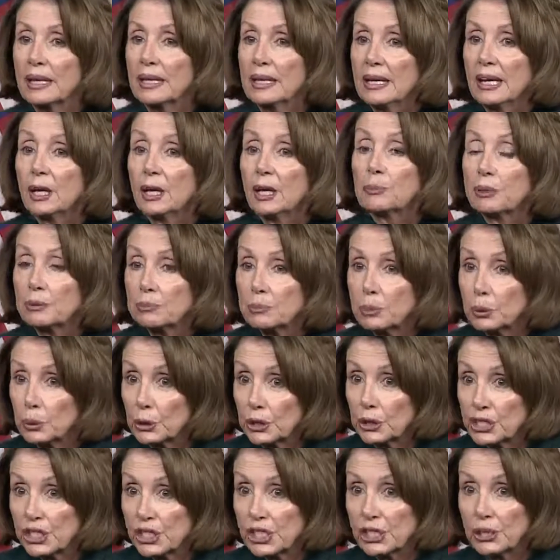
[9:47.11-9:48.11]
helping
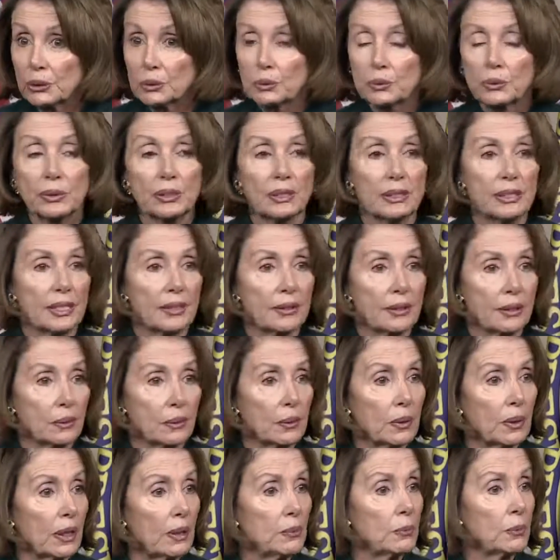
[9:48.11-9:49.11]
poor children
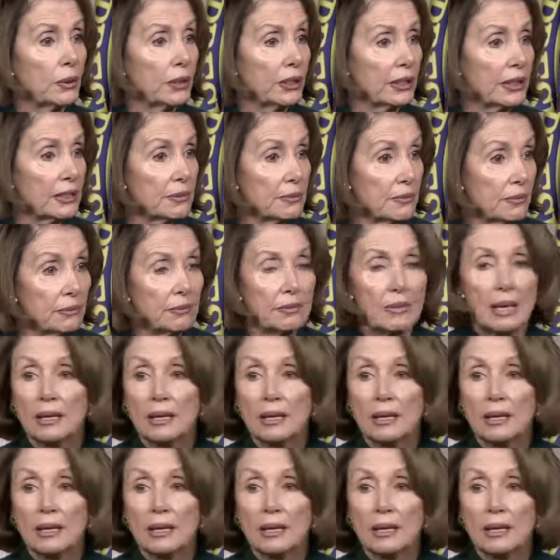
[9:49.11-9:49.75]
and working